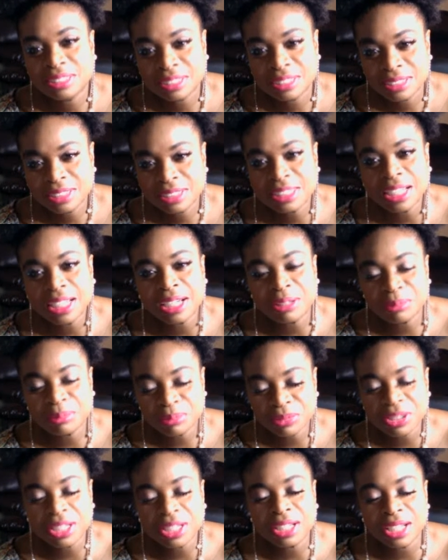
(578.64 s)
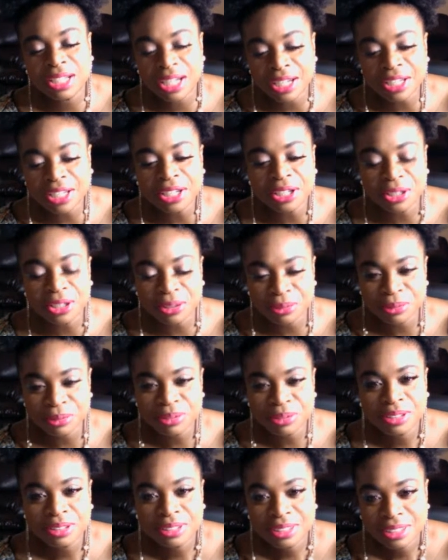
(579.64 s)
Yeah, I hear
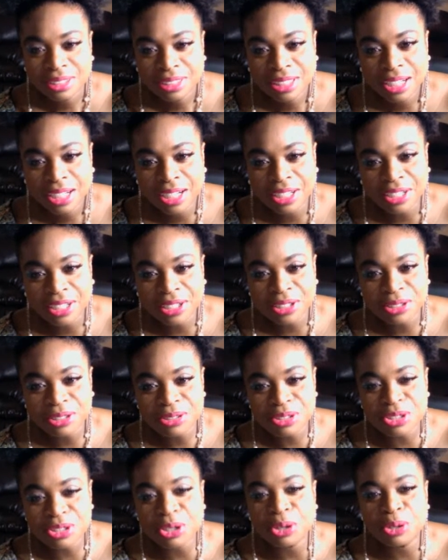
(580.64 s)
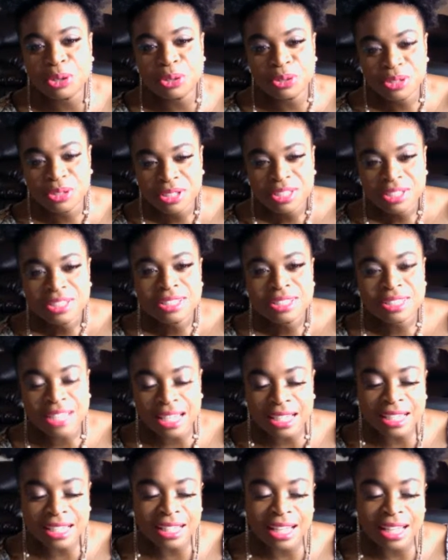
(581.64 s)
you. So
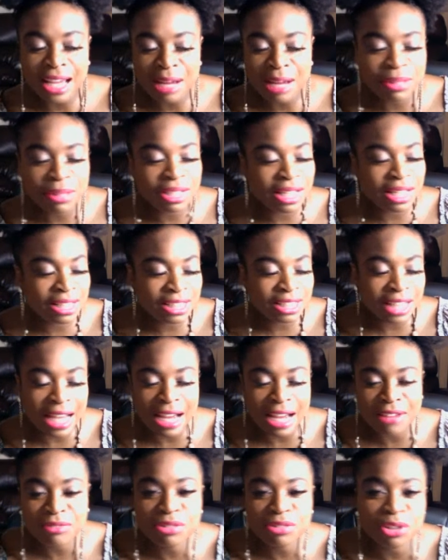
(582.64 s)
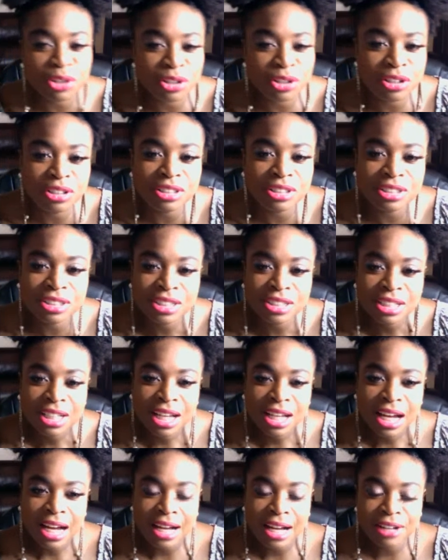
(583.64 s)
stay clear. I've learned
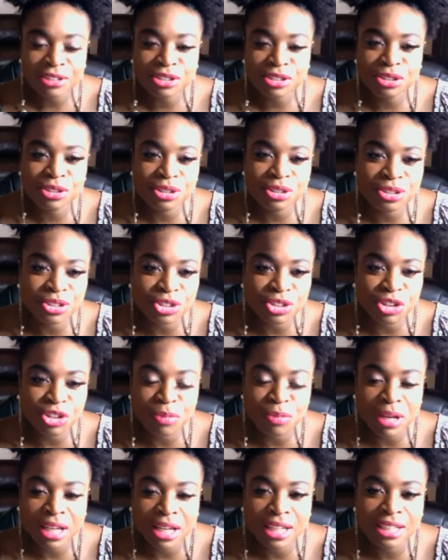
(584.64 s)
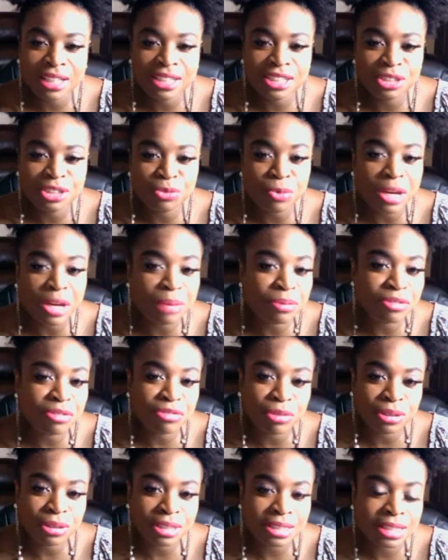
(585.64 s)
how to conserve my energy way
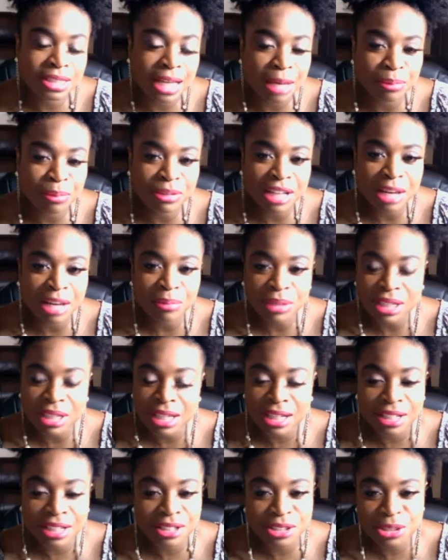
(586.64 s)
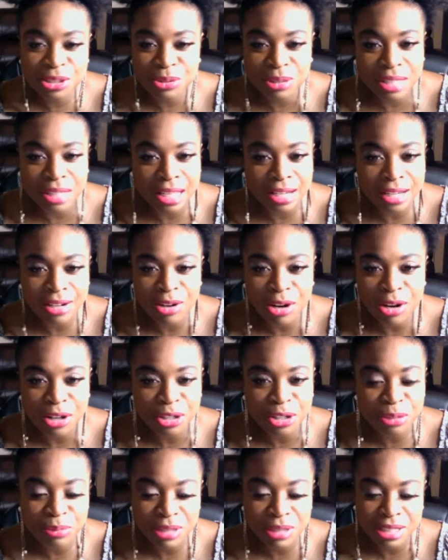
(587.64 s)
before this happened. I've been getting into a lot of
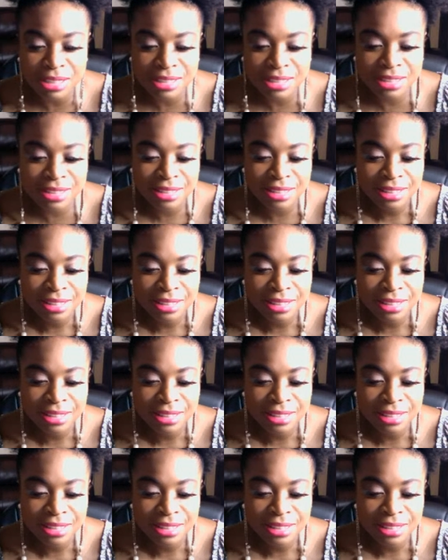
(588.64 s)
arguments